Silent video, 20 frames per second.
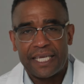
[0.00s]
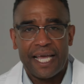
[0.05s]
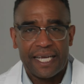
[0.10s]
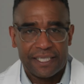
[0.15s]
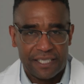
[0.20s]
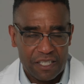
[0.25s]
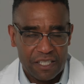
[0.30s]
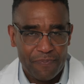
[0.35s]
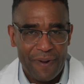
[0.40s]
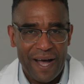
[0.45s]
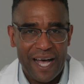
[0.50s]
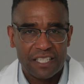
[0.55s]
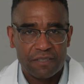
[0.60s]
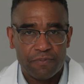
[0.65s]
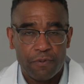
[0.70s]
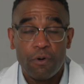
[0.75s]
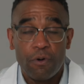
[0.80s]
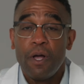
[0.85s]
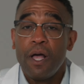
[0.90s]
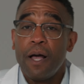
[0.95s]
Yes, it's
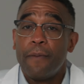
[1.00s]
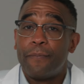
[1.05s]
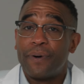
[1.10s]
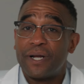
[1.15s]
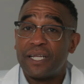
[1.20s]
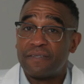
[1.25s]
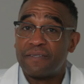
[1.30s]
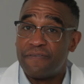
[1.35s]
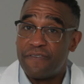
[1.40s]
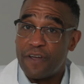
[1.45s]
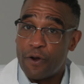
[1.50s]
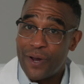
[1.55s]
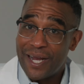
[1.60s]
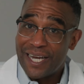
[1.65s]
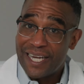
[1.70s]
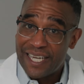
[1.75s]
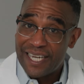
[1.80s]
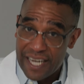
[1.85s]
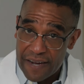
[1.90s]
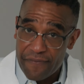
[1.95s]
possible, but it's very
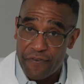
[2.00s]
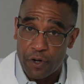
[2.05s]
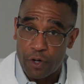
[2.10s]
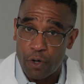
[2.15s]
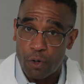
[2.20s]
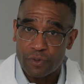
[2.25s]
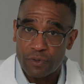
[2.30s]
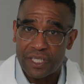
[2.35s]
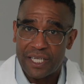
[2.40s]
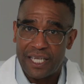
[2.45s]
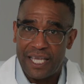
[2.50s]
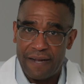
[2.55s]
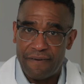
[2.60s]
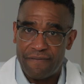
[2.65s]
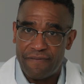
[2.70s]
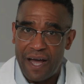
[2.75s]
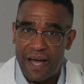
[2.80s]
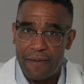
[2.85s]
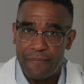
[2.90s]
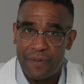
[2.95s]
difficult to
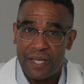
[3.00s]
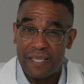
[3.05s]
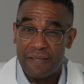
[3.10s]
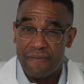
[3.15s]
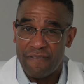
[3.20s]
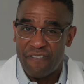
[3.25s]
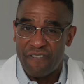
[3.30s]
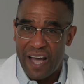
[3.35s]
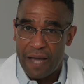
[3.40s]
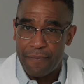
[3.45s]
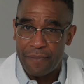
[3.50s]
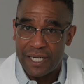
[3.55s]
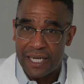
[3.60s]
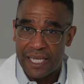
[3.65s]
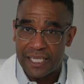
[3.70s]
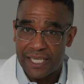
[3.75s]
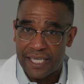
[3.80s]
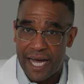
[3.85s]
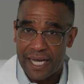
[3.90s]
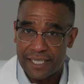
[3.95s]
get vitamin
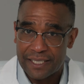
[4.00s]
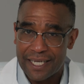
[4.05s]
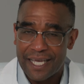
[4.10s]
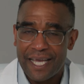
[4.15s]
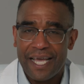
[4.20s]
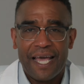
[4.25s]
D toxic.